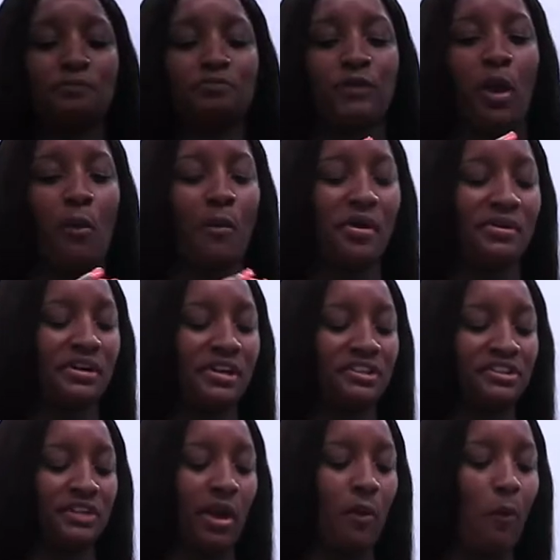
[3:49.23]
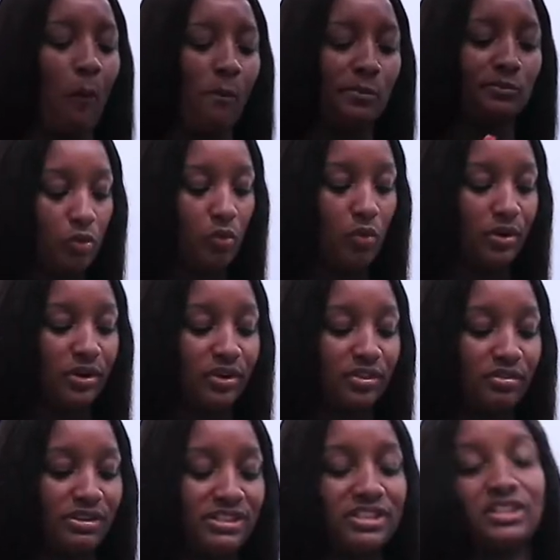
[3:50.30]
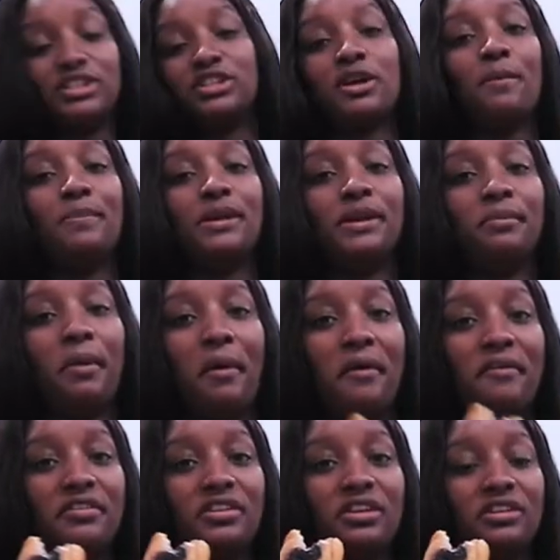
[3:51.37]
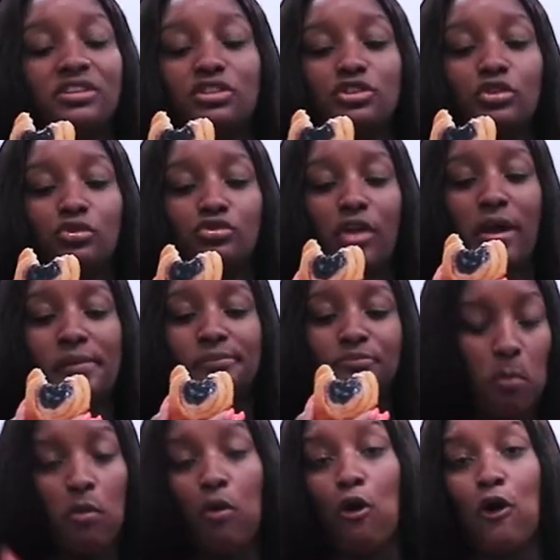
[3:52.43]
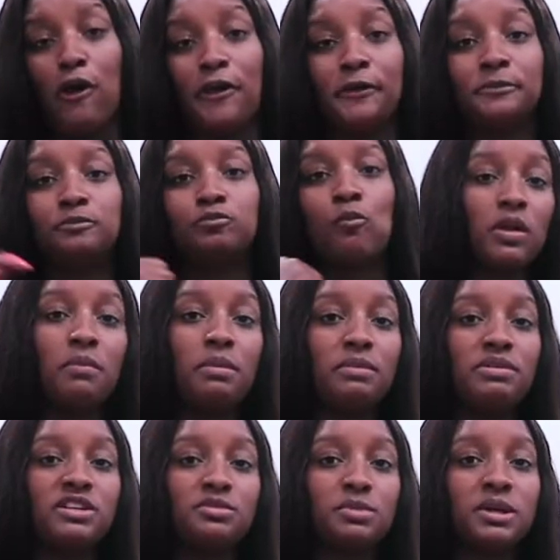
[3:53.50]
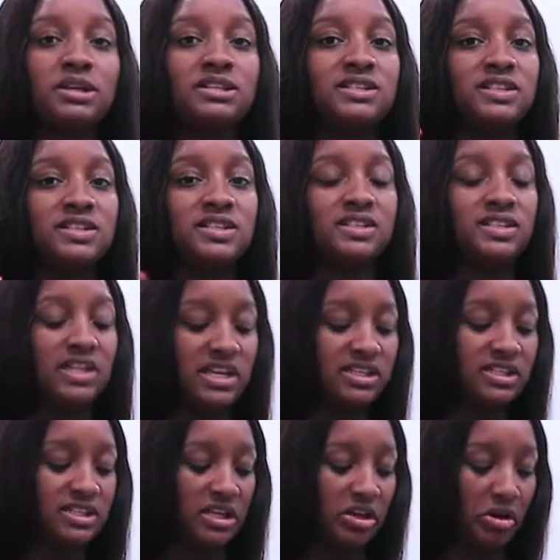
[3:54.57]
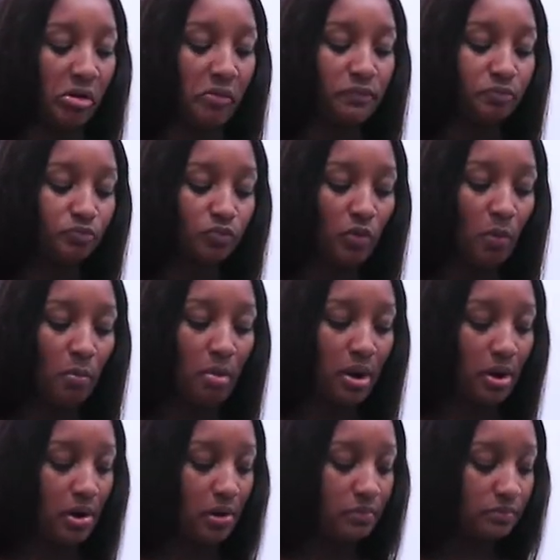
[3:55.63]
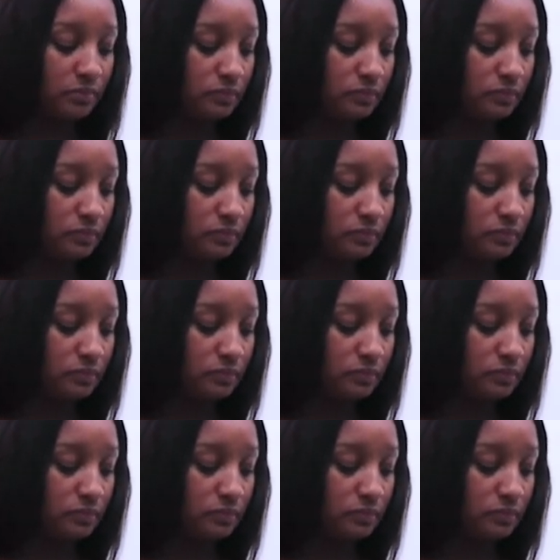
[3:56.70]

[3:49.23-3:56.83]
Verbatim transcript: I ordered, I ordered. No wonder the residents complain about everything. This is so dry. Or Maybe it's because this is days later. But um,